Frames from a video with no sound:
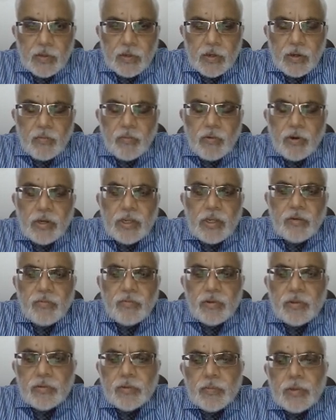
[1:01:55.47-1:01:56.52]
avoiding
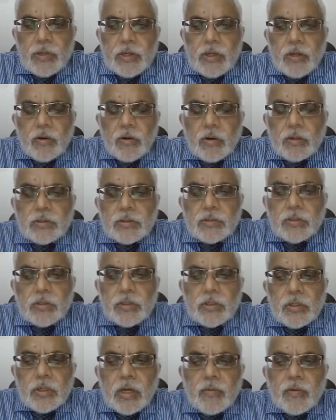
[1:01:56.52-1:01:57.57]
infringement may also
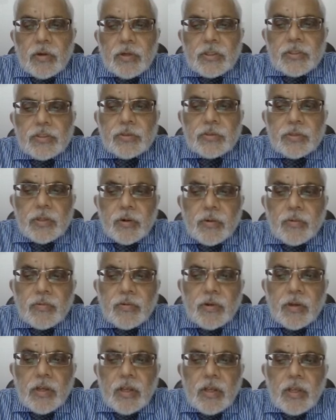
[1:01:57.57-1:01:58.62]
cover issues of,
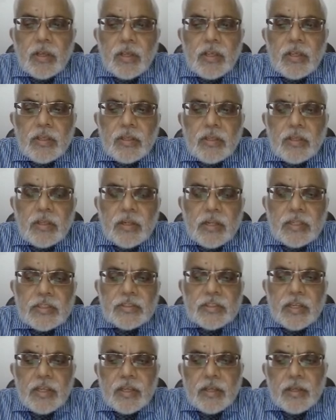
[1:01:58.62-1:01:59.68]
let's
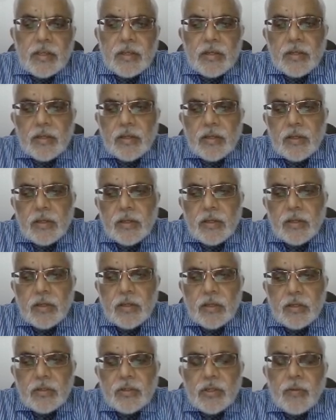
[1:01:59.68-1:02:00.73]
say
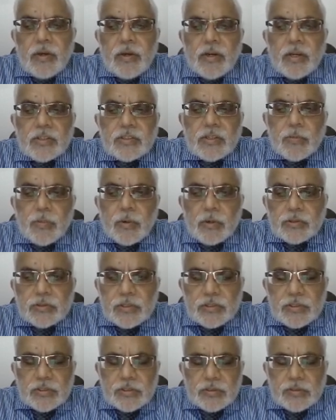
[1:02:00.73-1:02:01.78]
you have an industrial
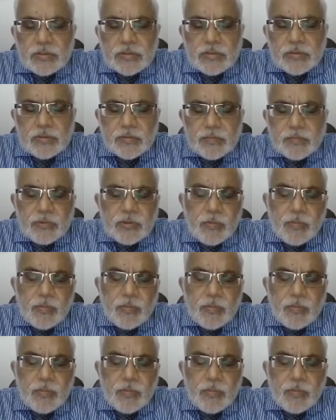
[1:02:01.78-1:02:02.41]
process, you're